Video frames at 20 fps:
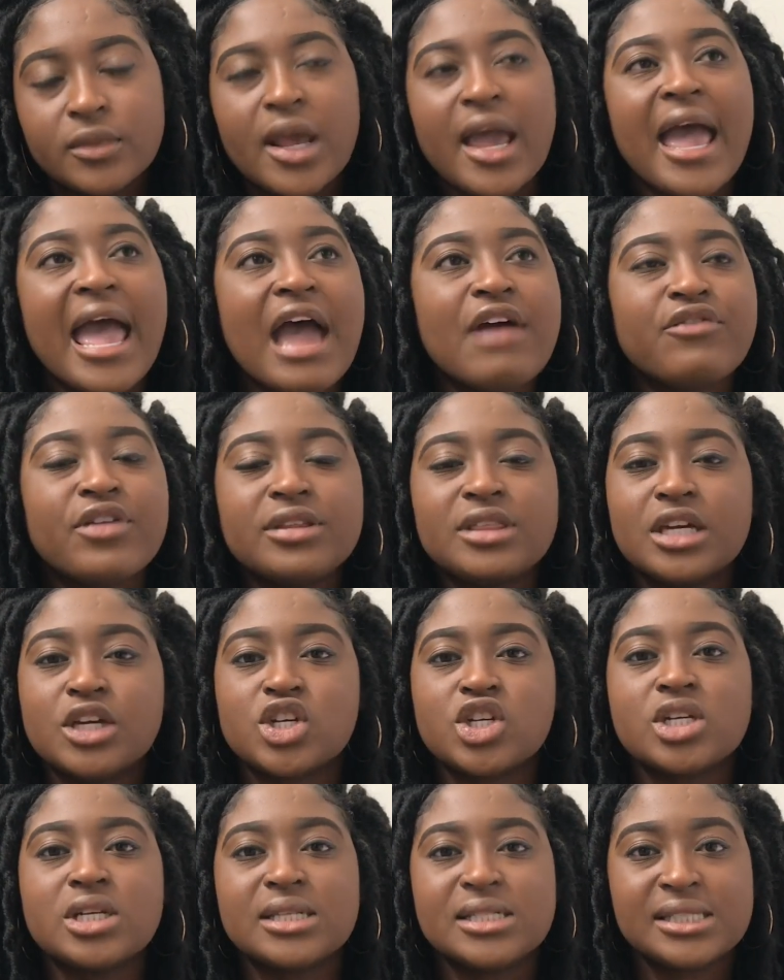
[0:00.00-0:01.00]
Everything
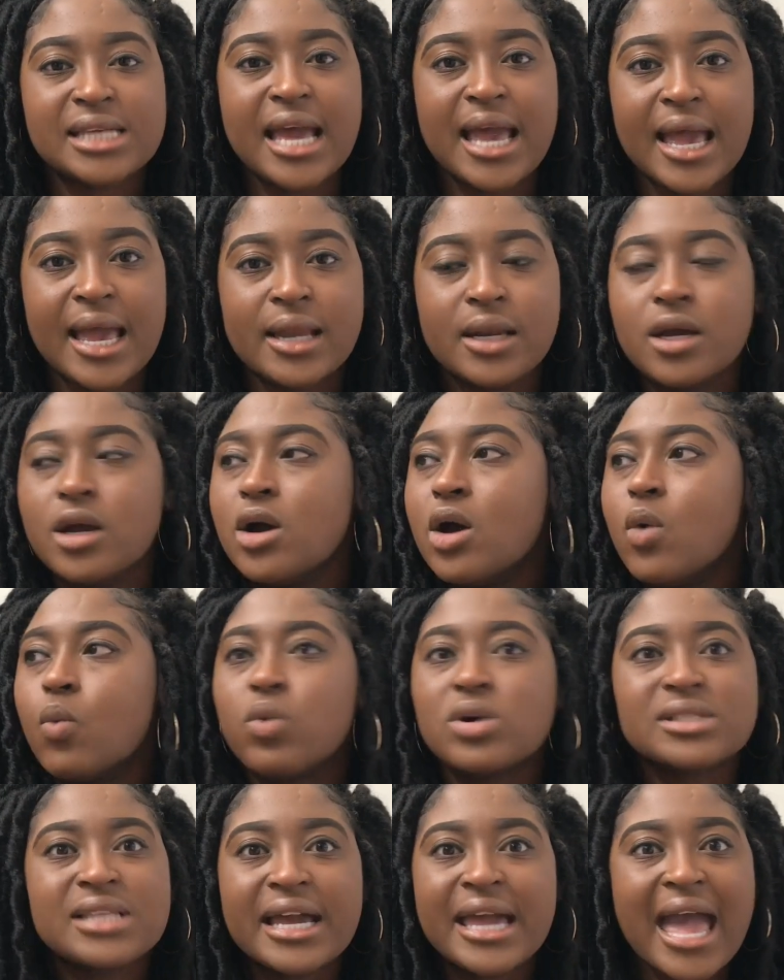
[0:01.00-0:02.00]
she said
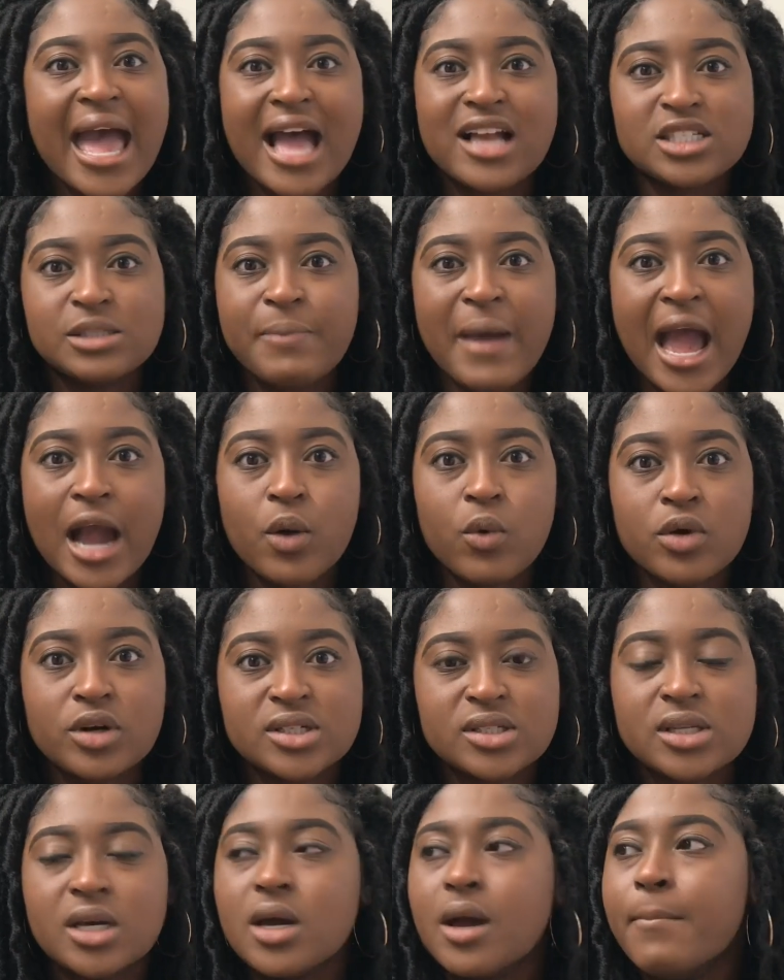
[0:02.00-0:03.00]
was like ass
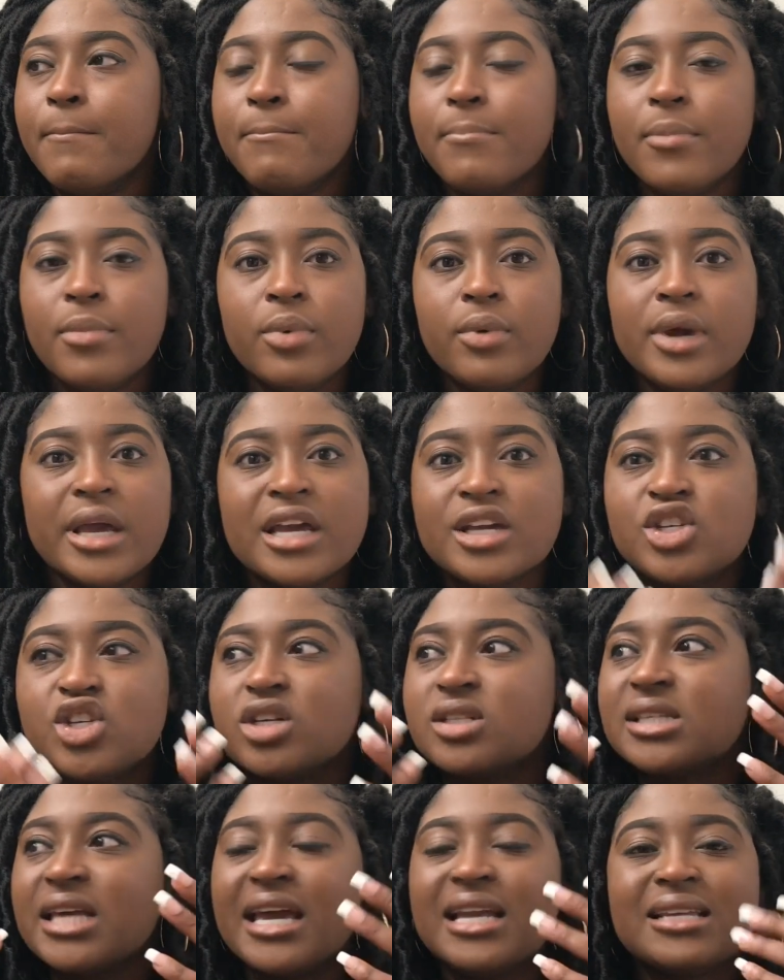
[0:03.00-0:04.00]
backwards. It's
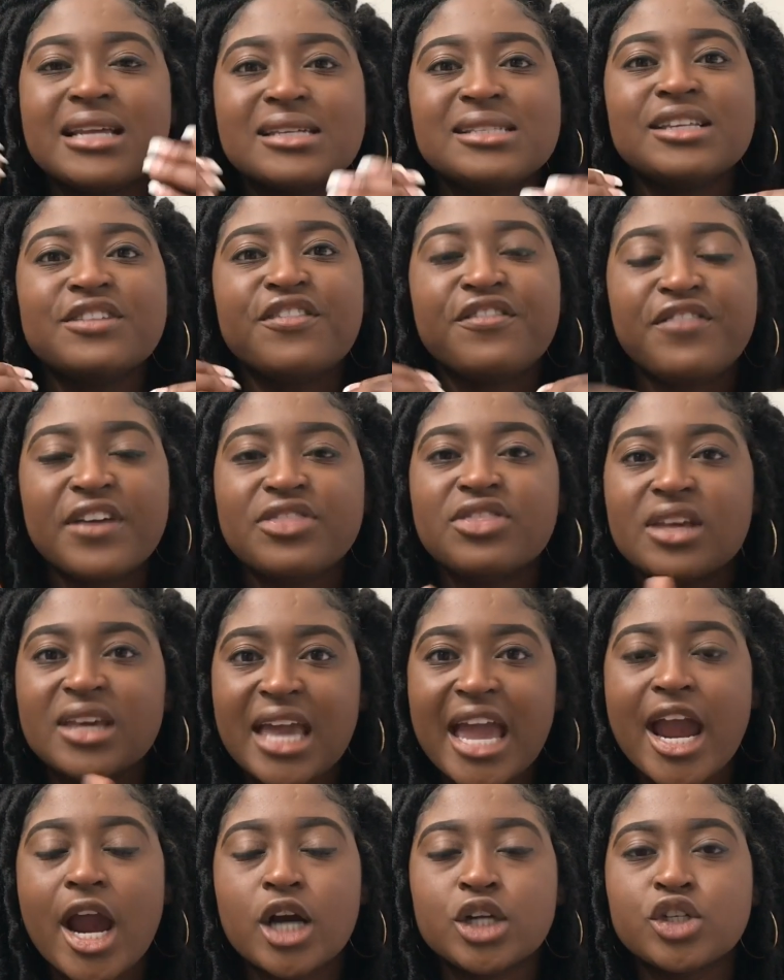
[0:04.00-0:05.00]
just, it doesn't fit the
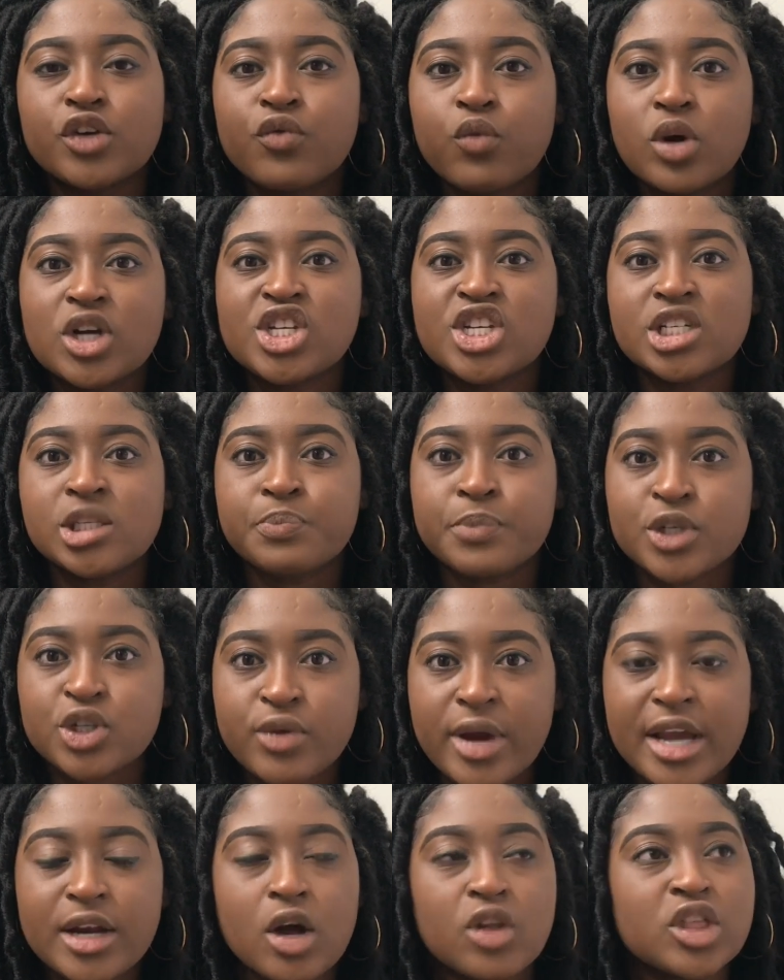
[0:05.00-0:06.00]
character of what she's
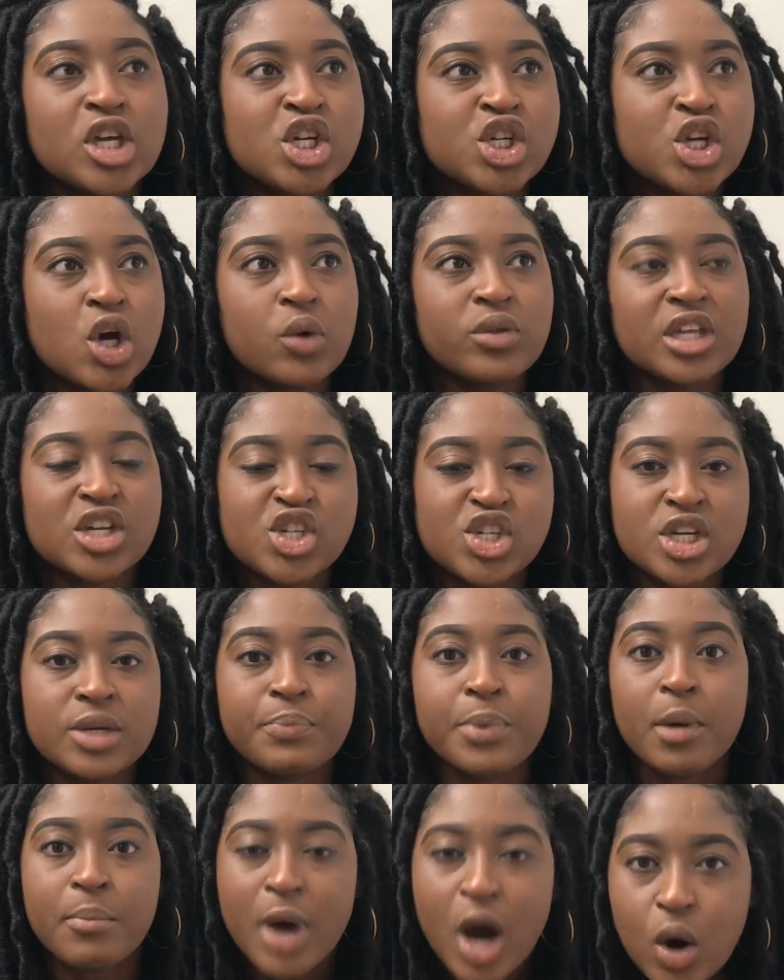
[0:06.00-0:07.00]
portrayed on the show that she
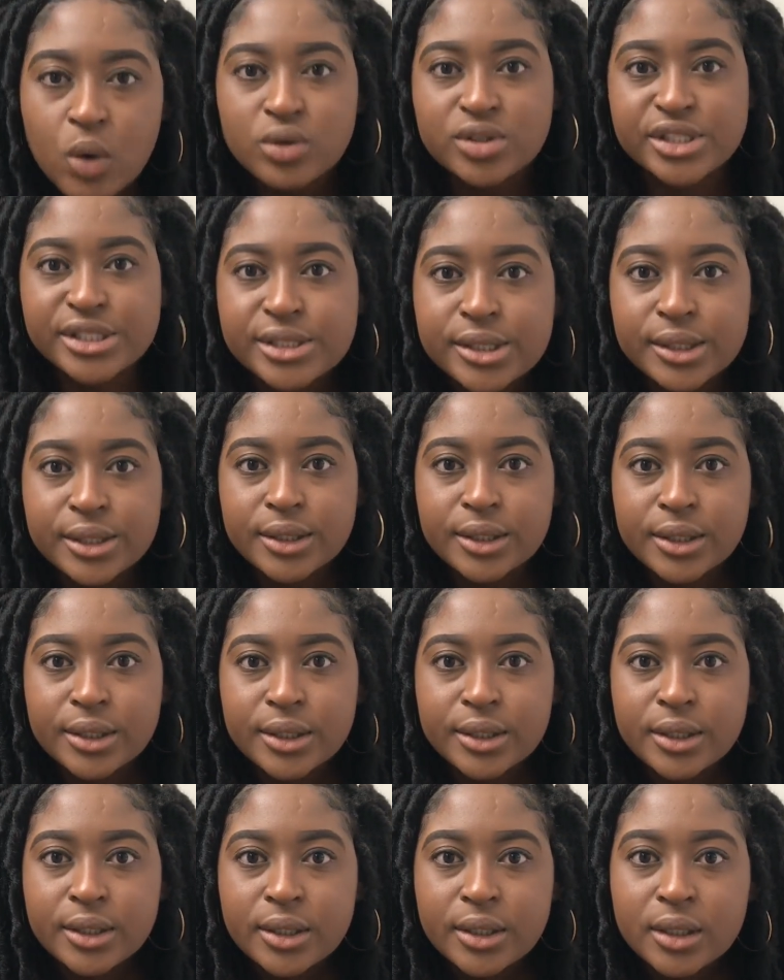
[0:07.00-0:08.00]
promotes.
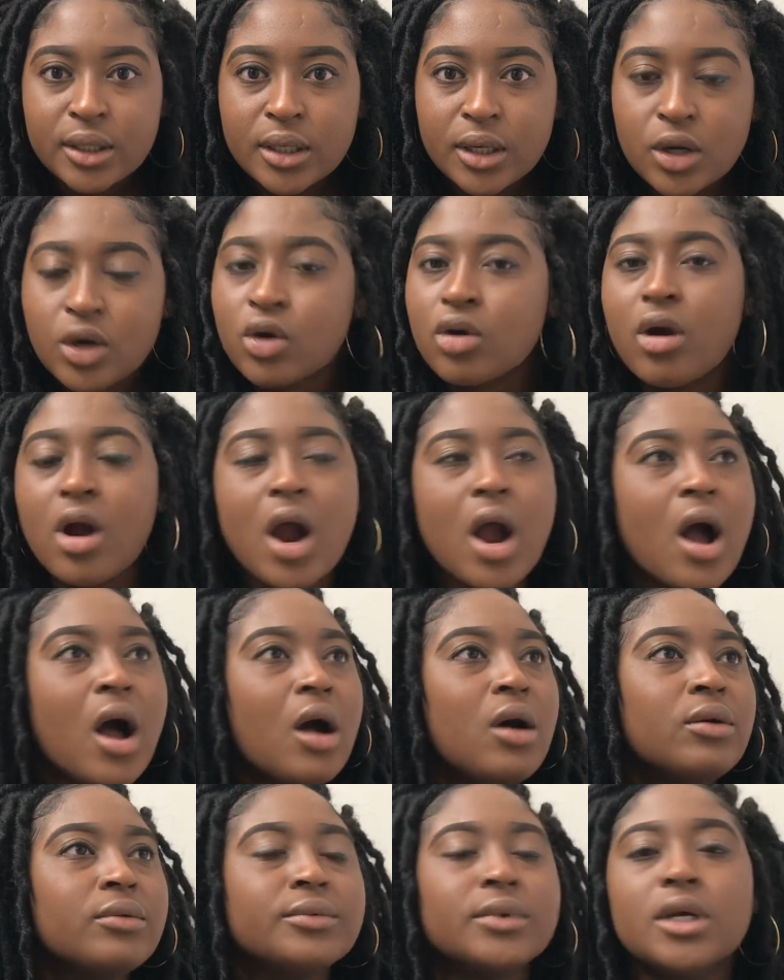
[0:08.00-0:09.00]

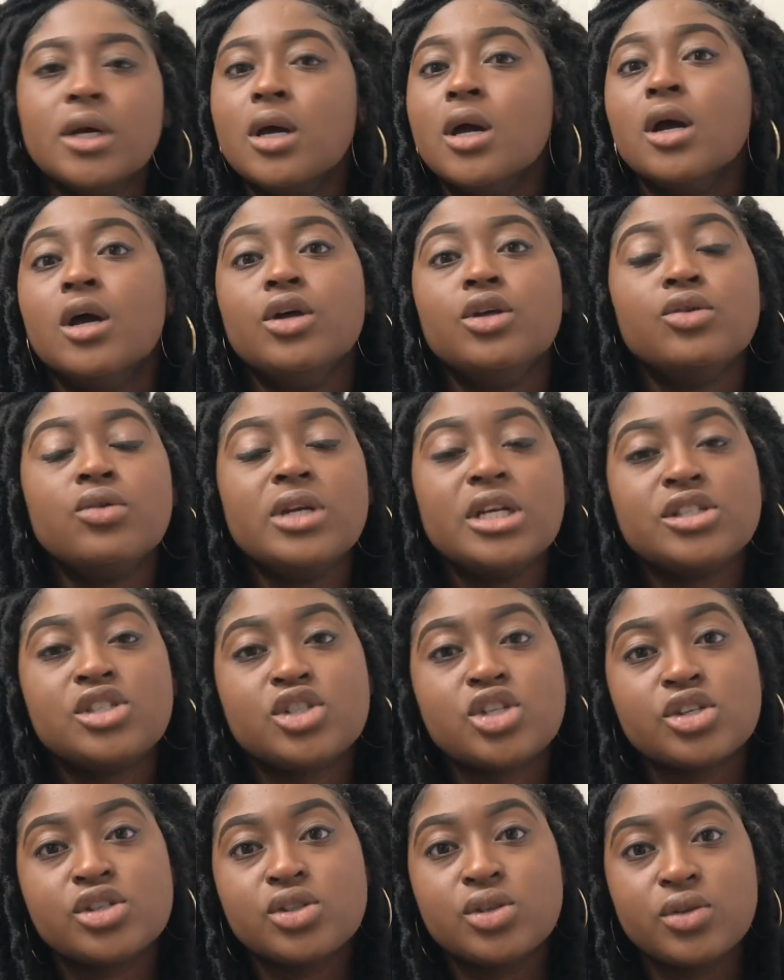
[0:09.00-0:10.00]
Girl, you need to
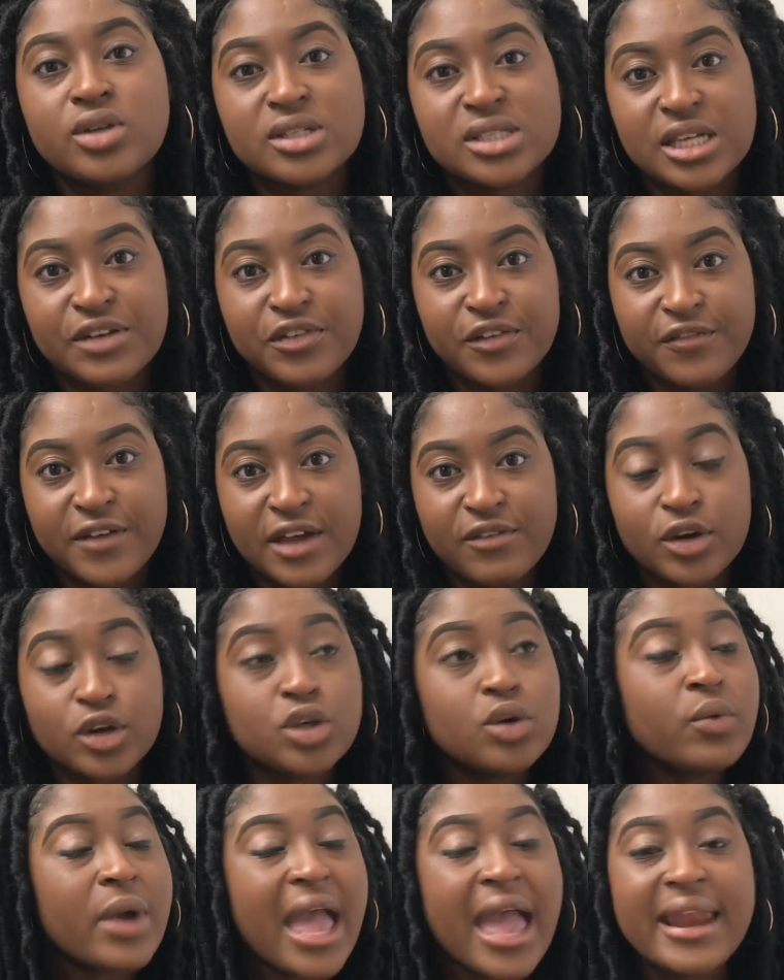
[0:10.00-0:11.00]
just do yourself a favor.
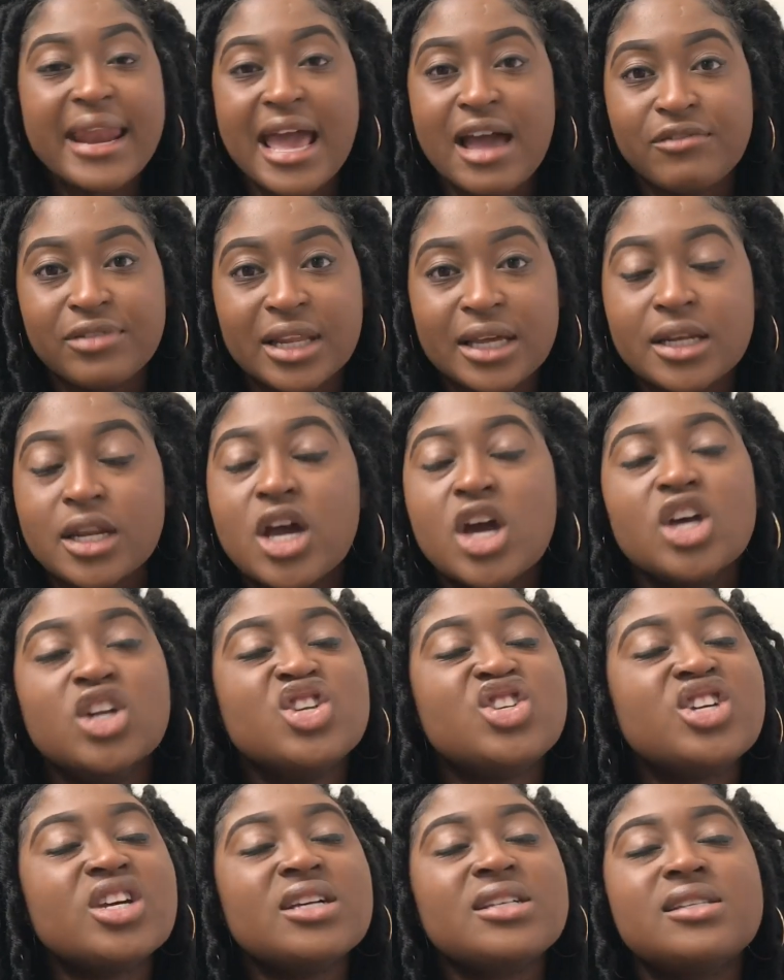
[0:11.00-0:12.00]
You and Evelyn,
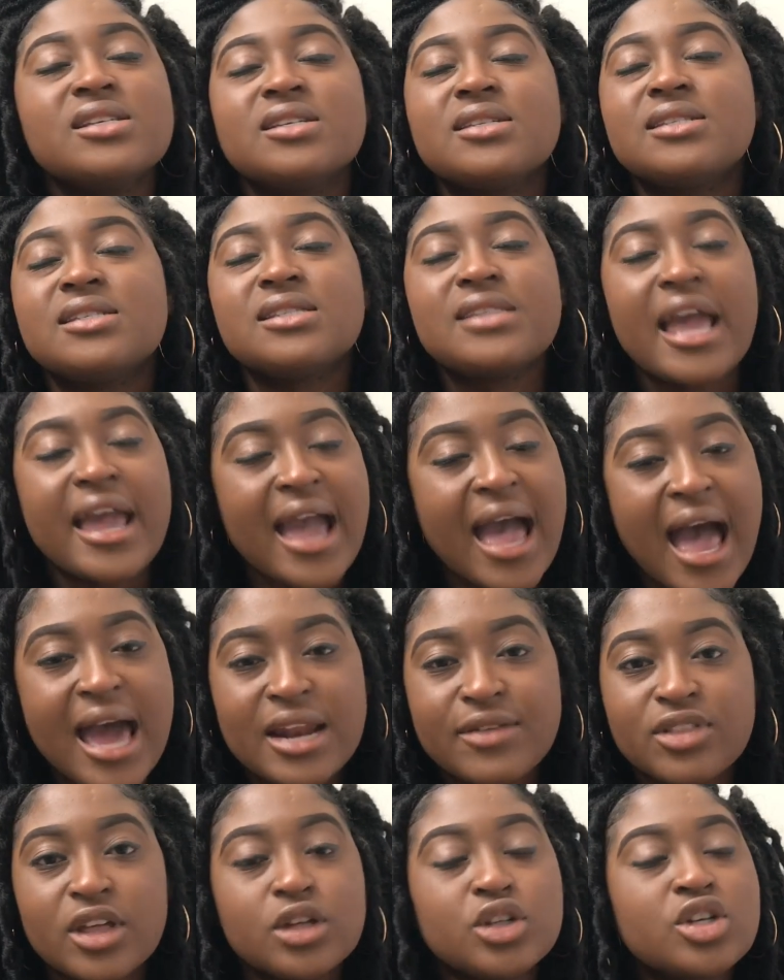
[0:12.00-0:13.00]
just stay out of the,